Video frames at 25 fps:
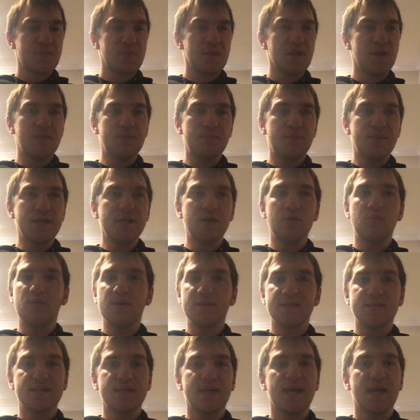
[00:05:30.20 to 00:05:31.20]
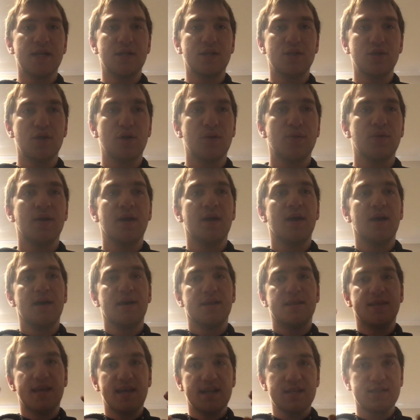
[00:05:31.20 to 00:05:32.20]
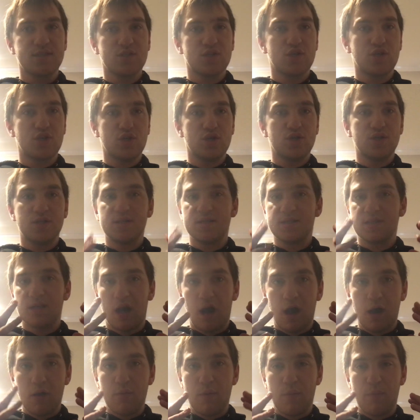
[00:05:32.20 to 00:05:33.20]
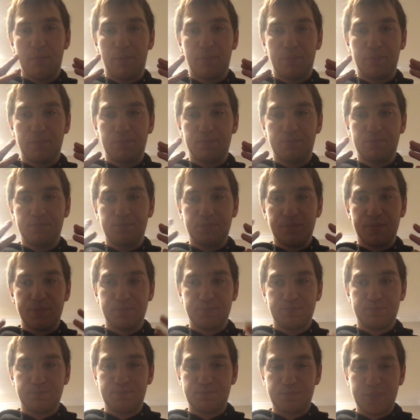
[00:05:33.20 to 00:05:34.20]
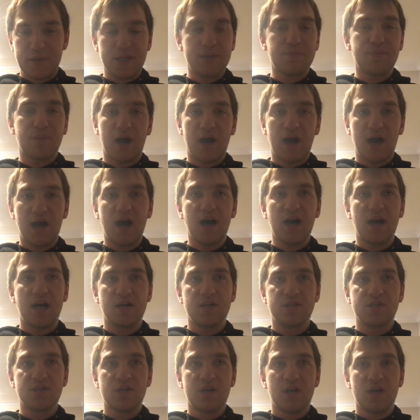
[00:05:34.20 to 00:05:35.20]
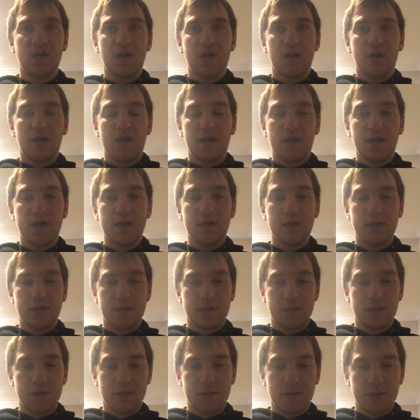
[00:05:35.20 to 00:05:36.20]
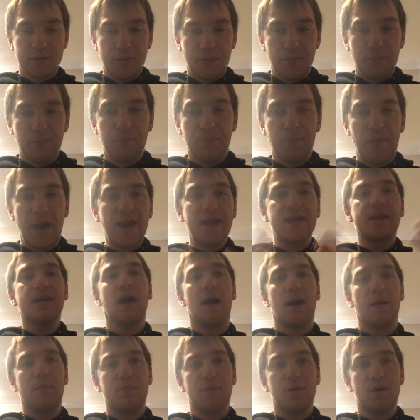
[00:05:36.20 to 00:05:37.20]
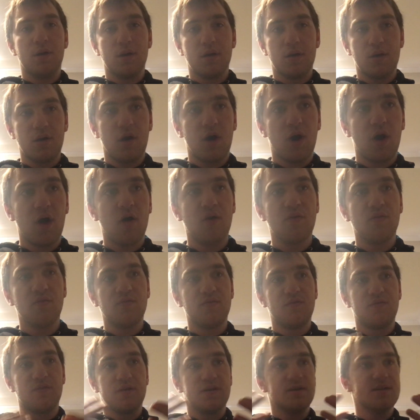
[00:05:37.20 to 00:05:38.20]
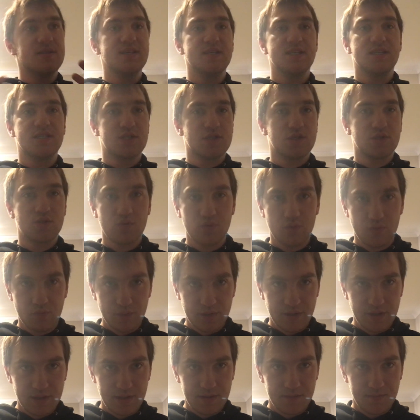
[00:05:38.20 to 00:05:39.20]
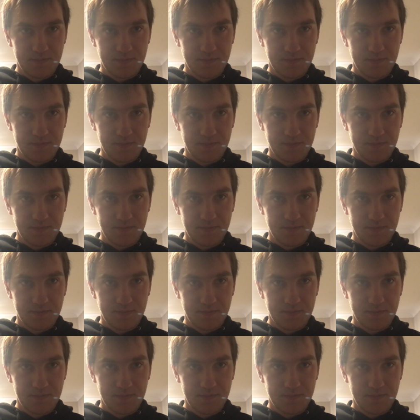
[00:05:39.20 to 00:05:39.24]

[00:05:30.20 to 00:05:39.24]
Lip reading: But you're once again, you know, the executions are a big part in the makeup of this story.